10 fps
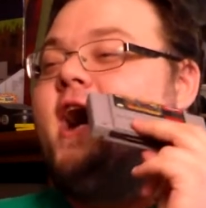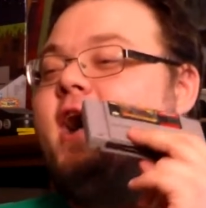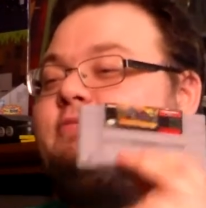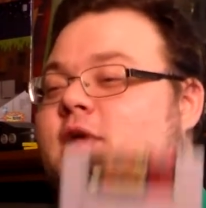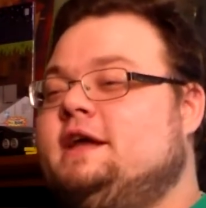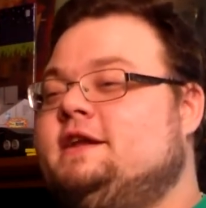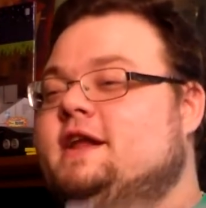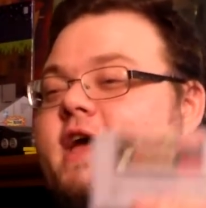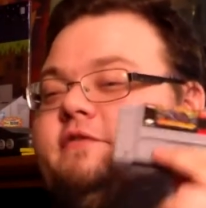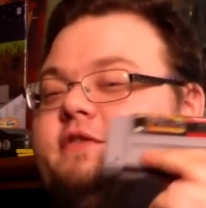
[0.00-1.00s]
I played
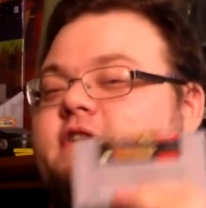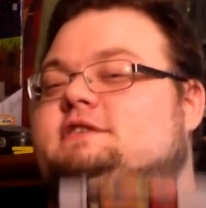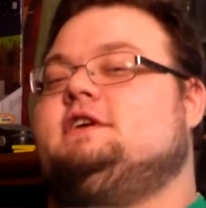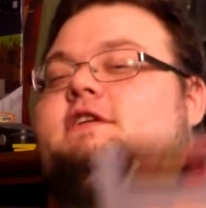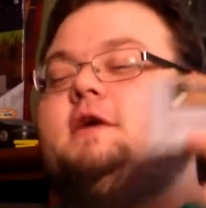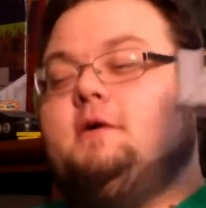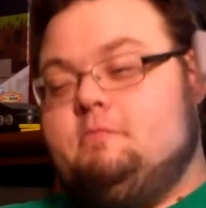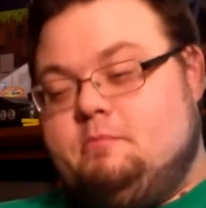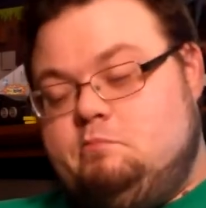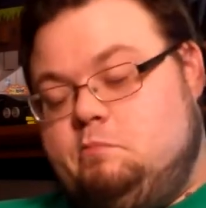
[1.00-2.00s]
it and finished it
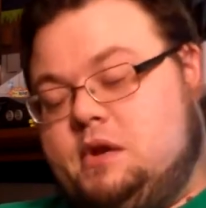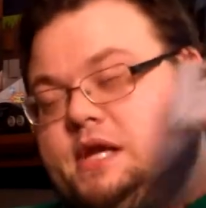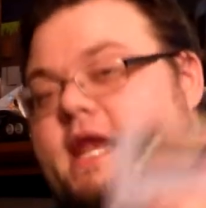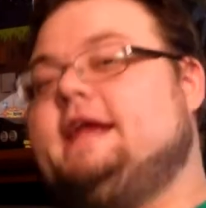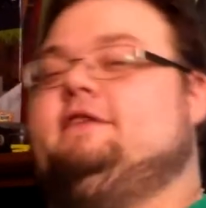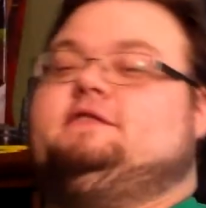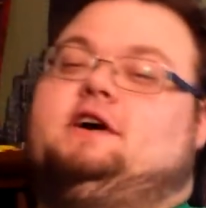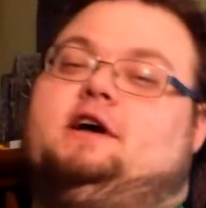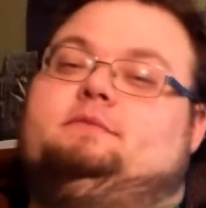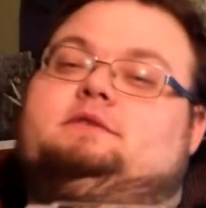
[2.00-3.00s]
plenty of
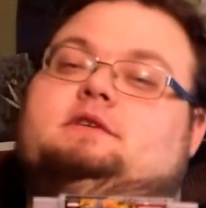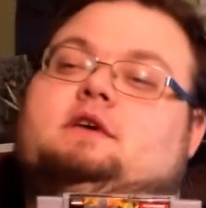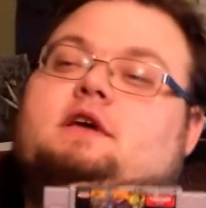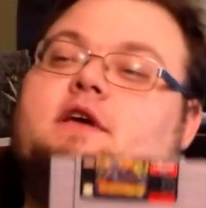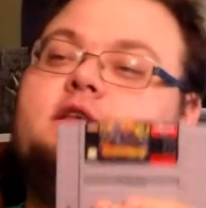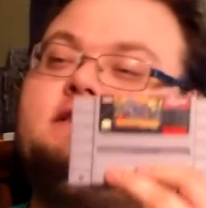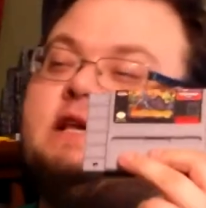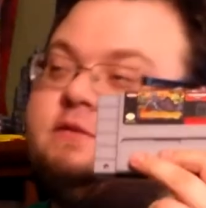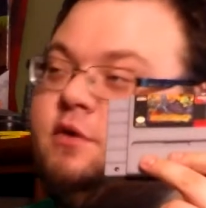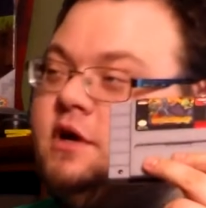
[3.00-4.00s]
times.
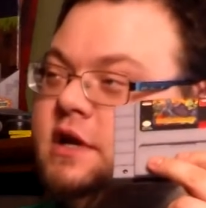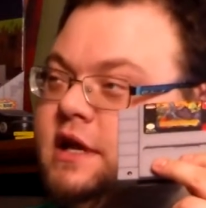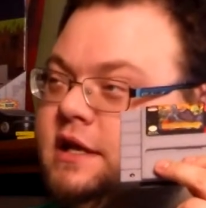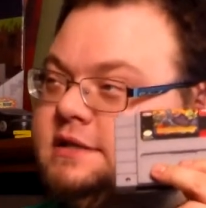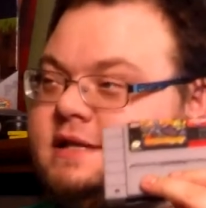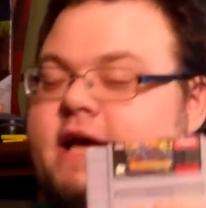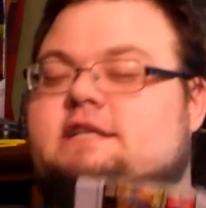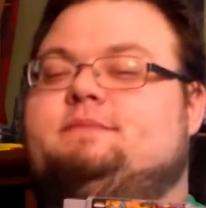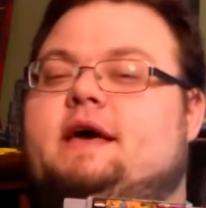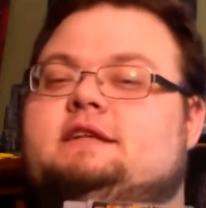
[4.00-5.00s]
This one is not
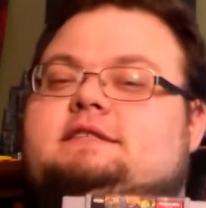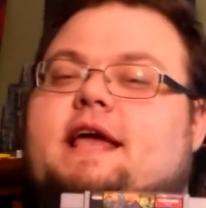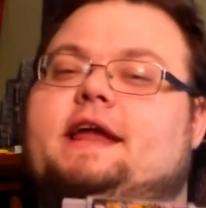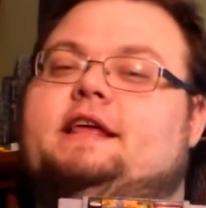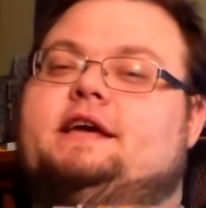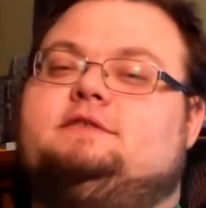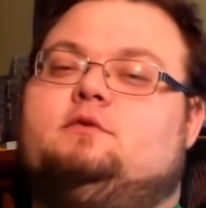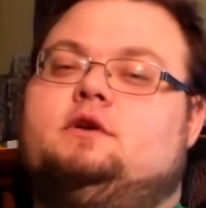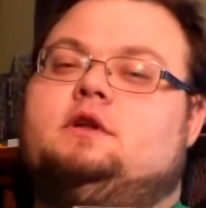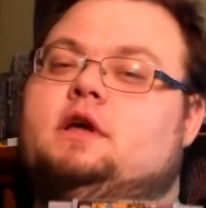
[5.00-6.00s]
as bad as the NES
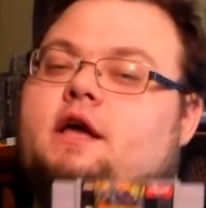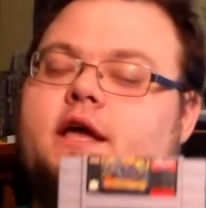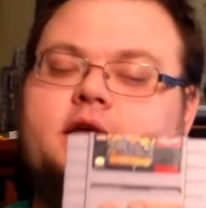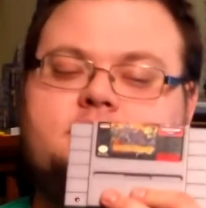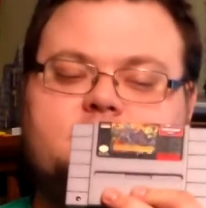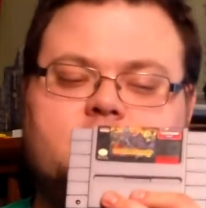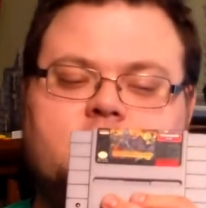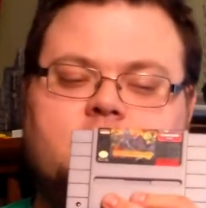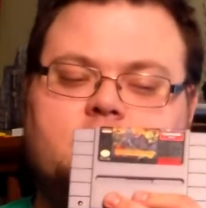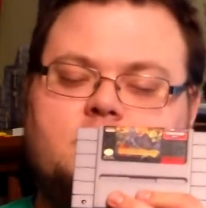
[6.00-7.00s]
one. It's
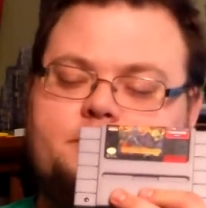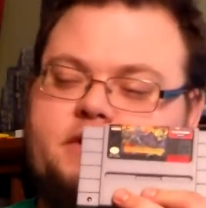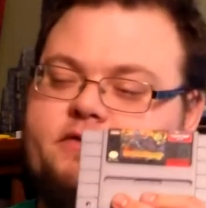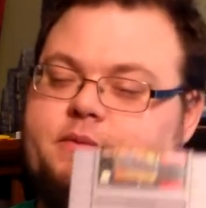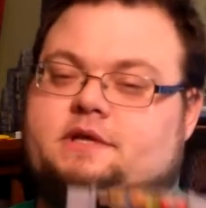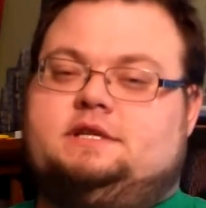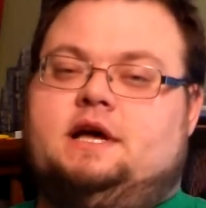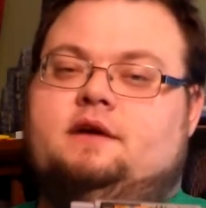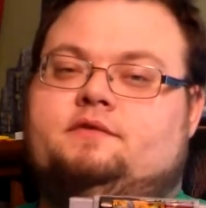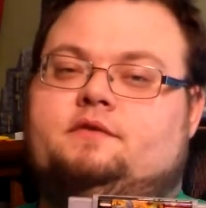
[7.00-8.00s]
still a bit of a piss
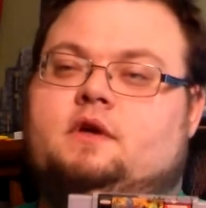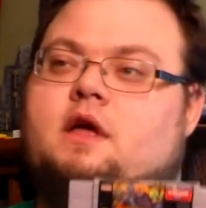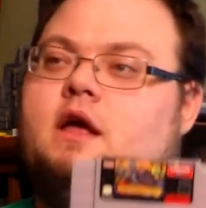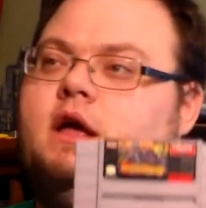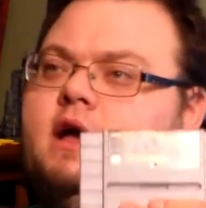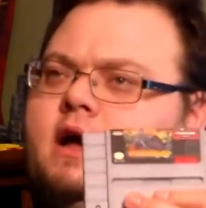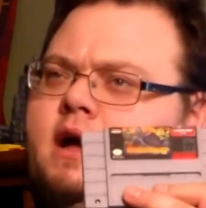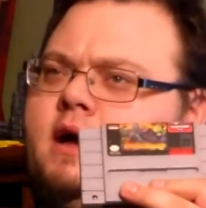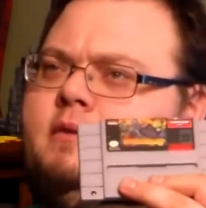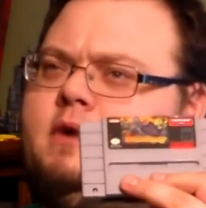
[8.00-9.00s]
off.
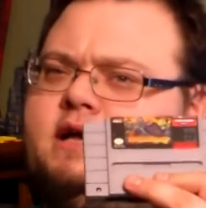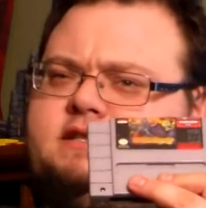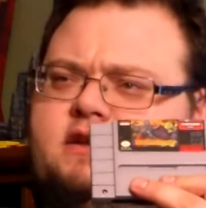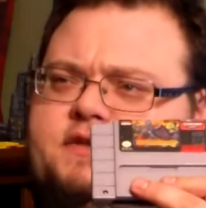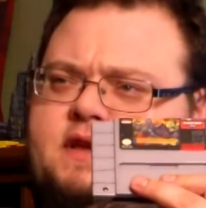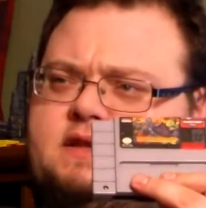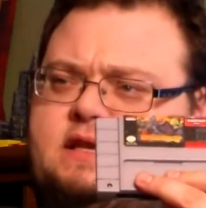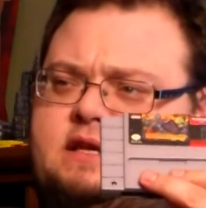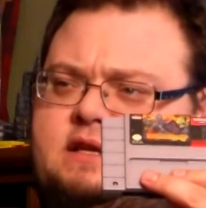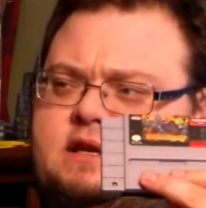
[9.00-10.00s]
I still think
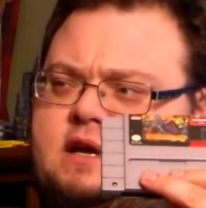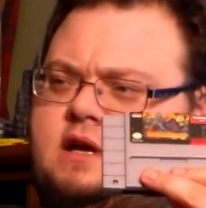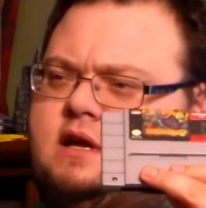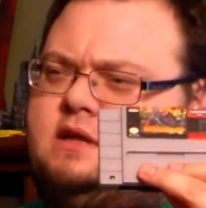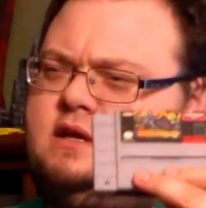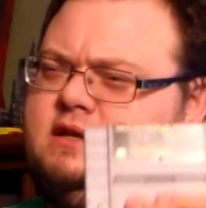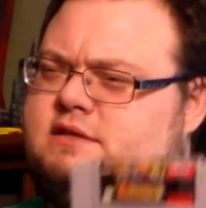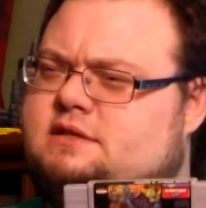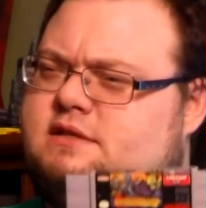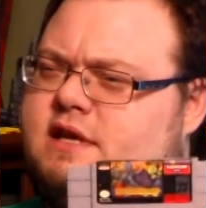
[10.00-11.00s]
I think
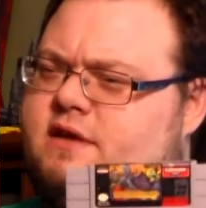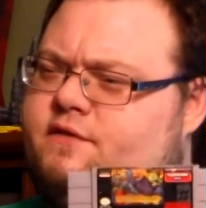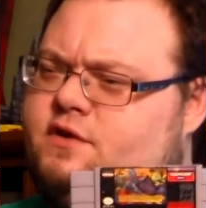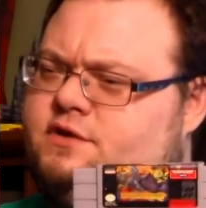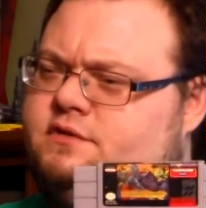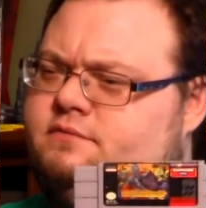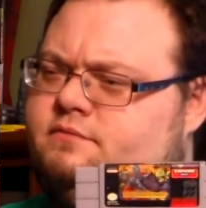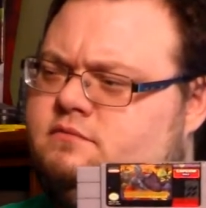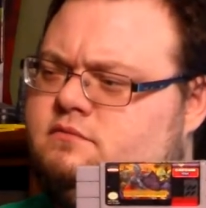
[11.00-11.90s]
it's the Sega version.